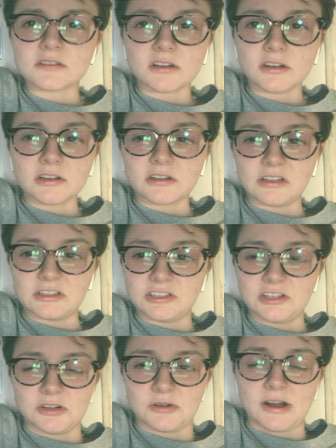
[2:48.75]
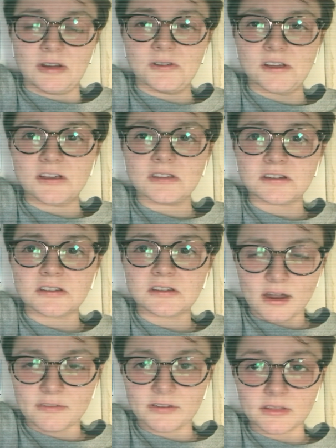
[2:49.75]
started glitching around us.
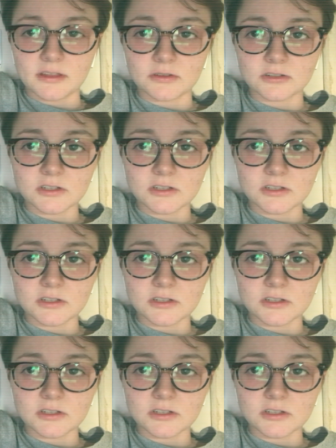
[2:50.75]
Everything was